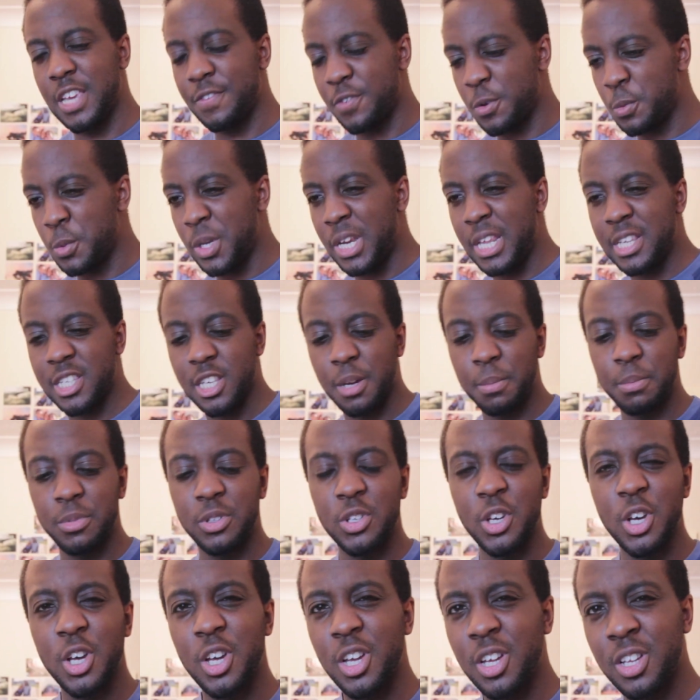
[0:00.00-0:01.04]
Either we need some
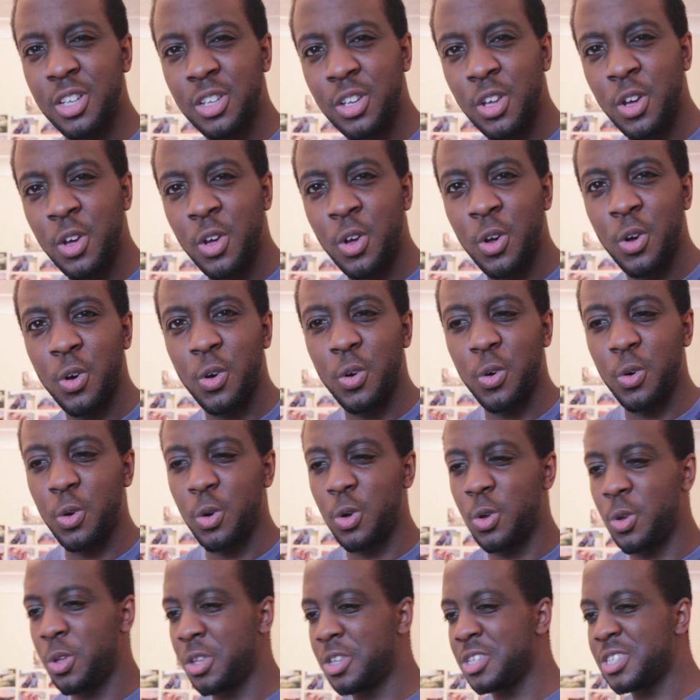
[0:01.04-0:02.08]
dirt
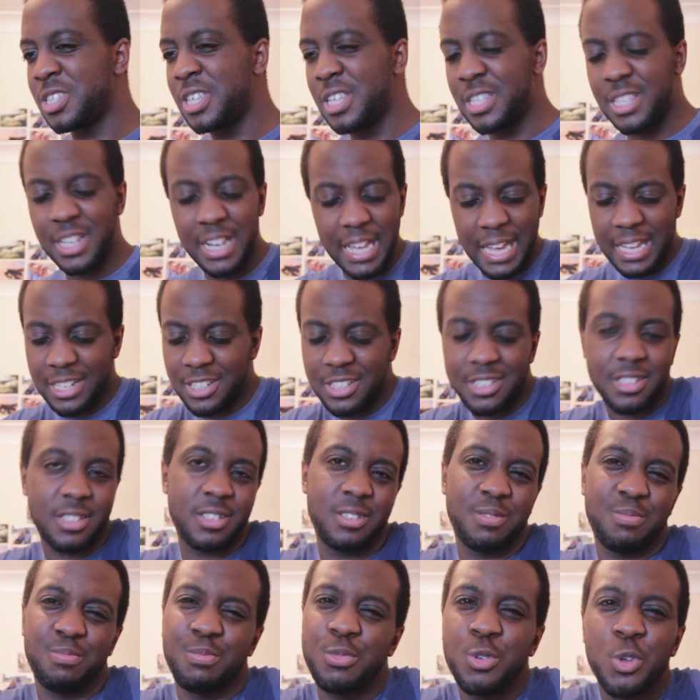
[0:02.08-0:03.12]
or we just need to like,
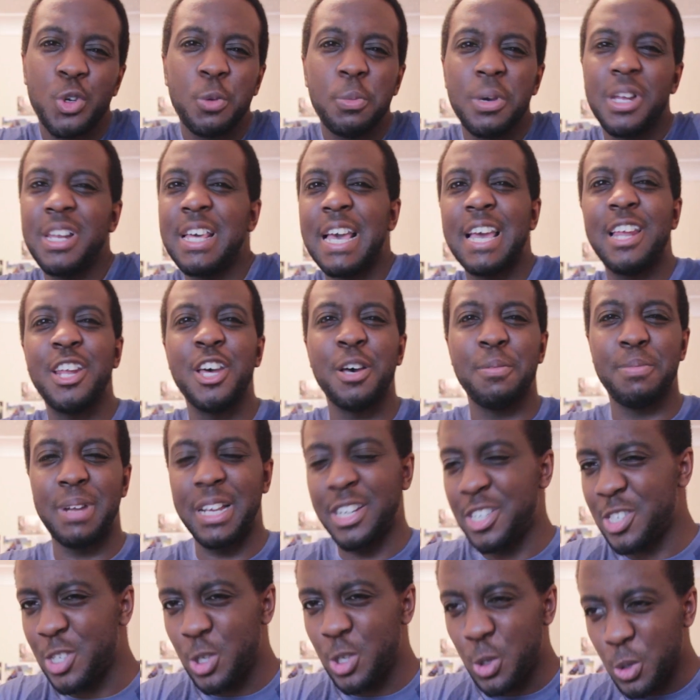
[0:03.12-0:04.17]
just humiliate them.
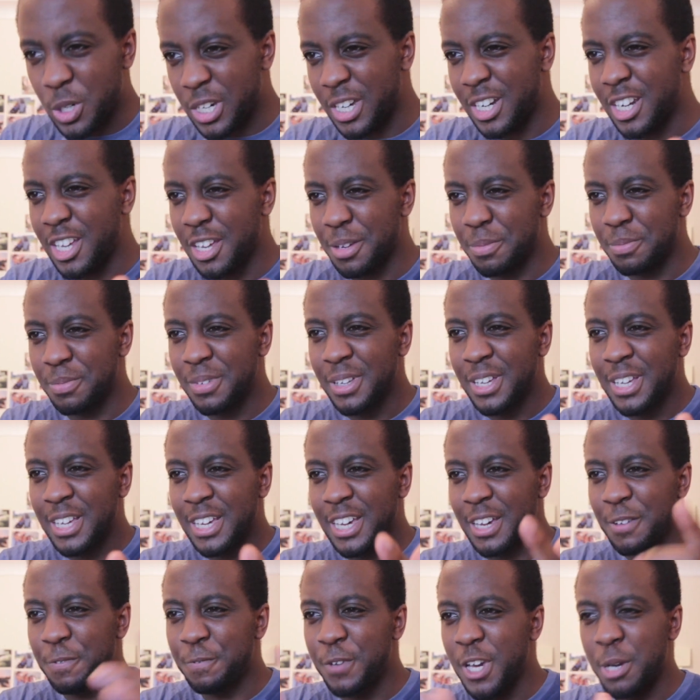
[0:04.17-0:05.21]
Like, just look at them
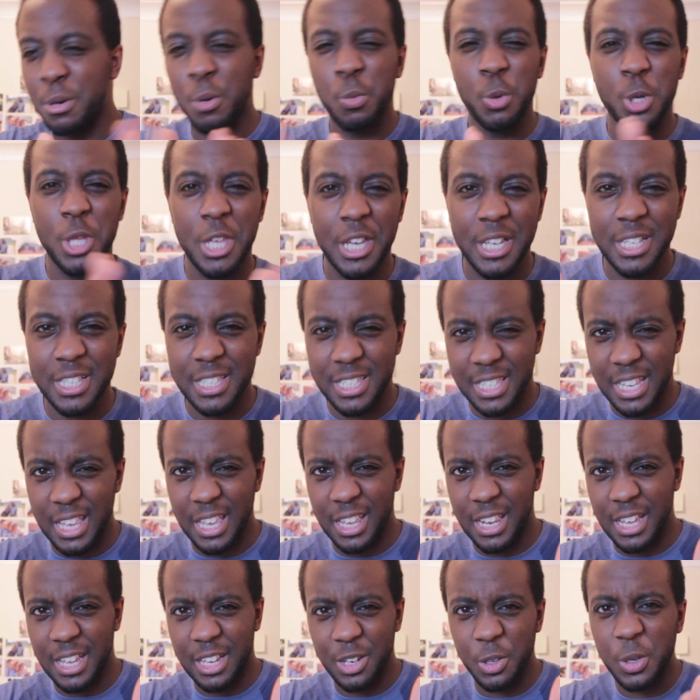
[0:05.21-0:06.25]
and think of what you can say.
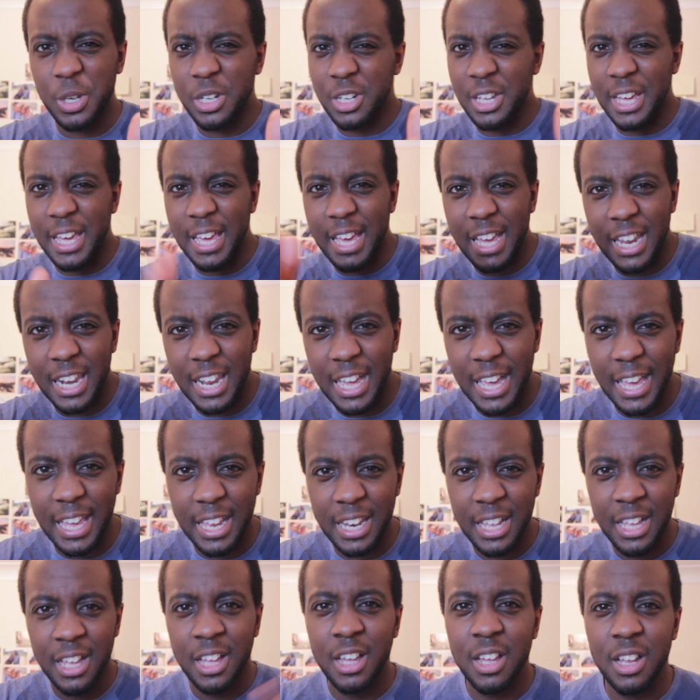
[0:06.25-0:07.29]
Like, look at their
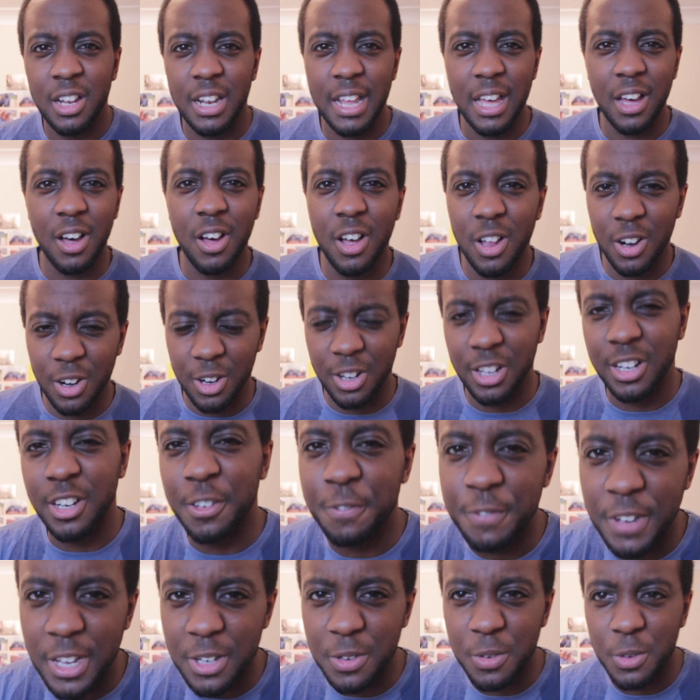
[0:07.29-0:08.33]
hairline. Like, oh,
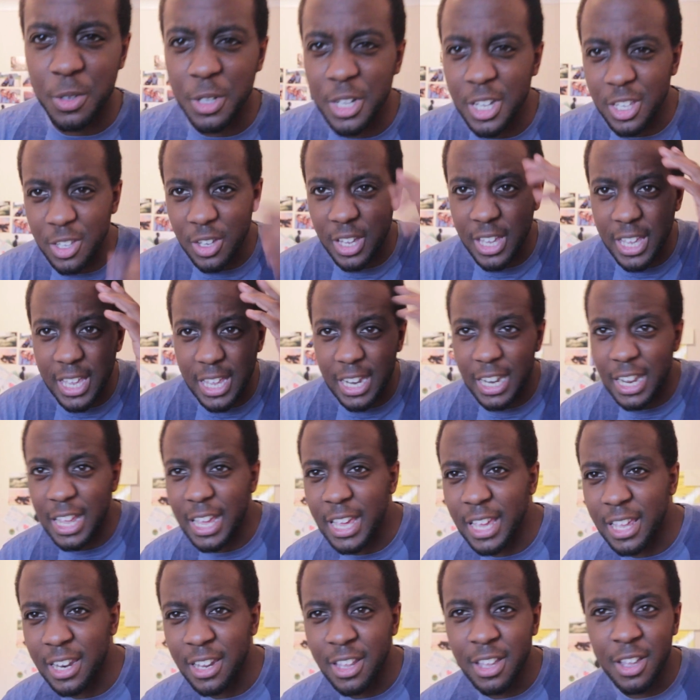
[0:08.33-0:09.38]
Nathaniel, look at your
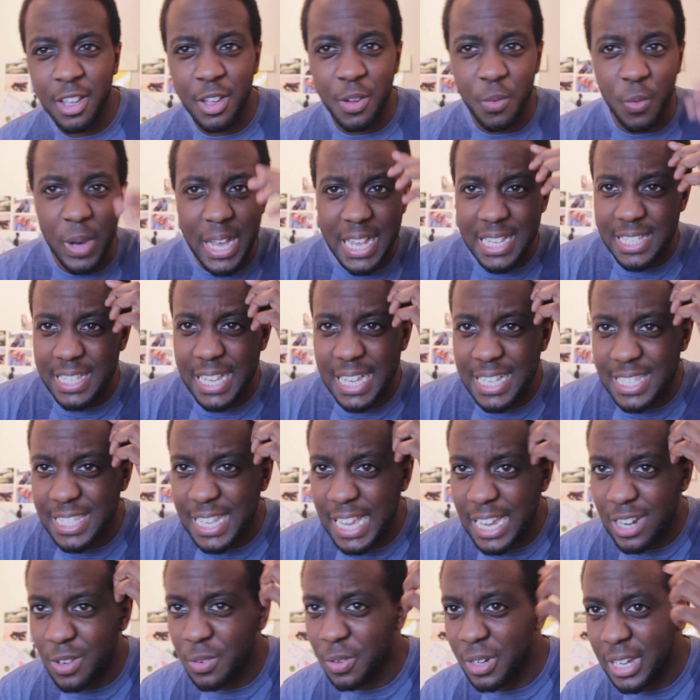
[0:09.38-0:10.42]
hairline. Why does that
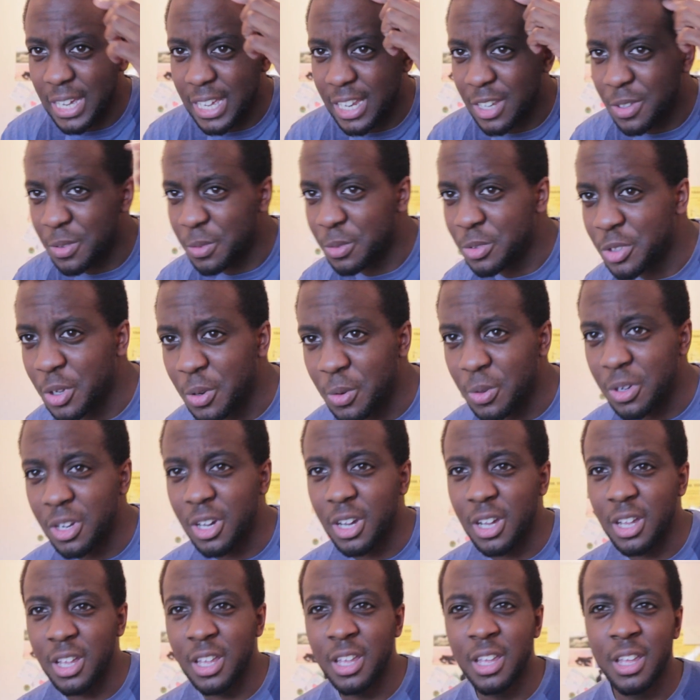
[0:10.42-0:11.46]
side look like a little
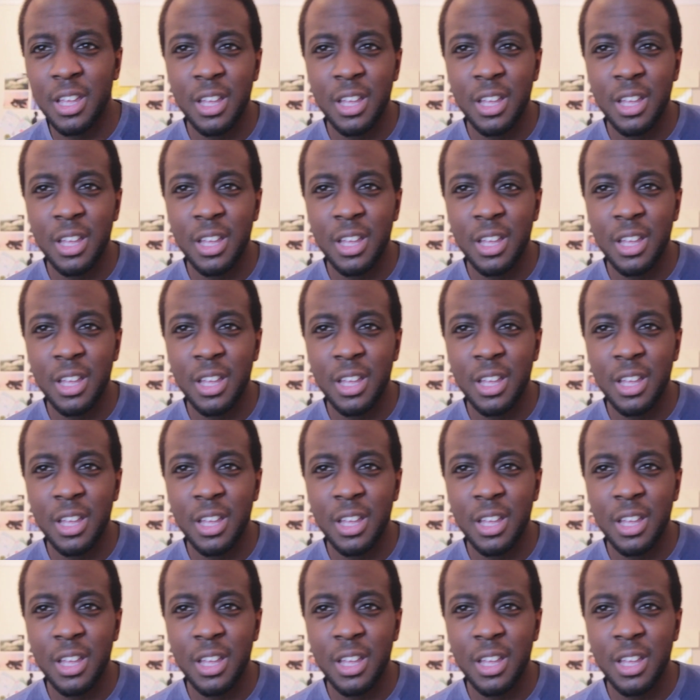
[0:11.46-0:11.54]
donut?